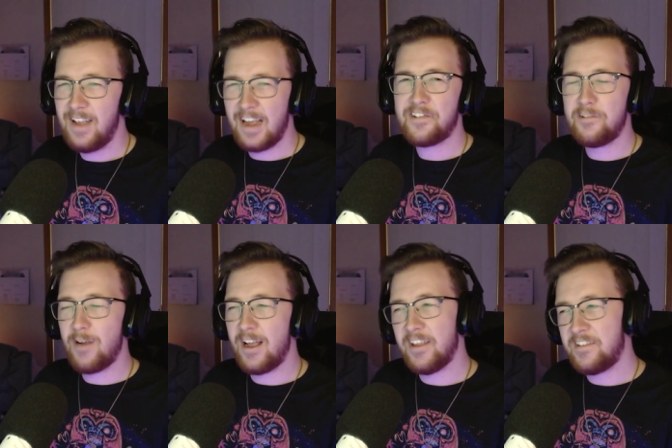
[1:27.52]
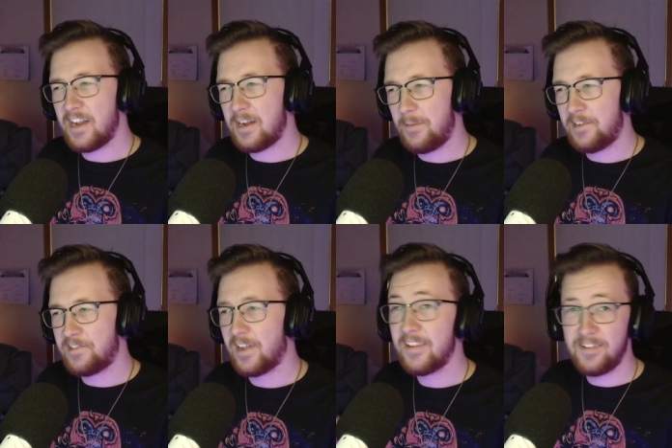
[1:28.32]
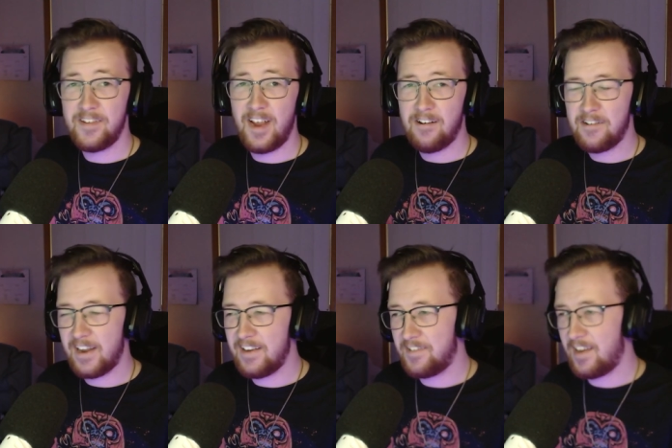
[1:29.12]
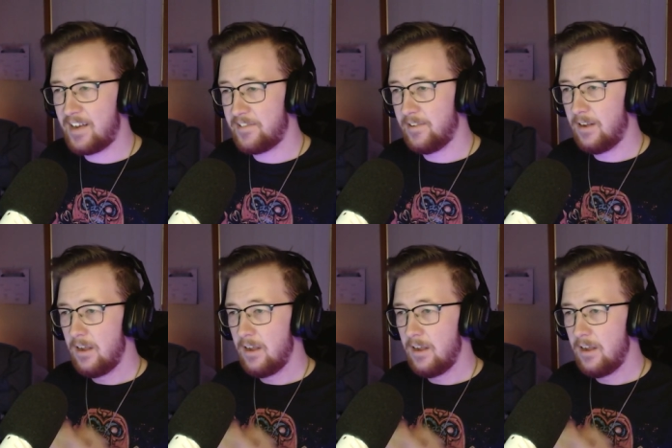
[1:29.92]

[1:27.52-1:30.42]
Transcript: Actually, rather than take a picture, this is how I'll get his attention.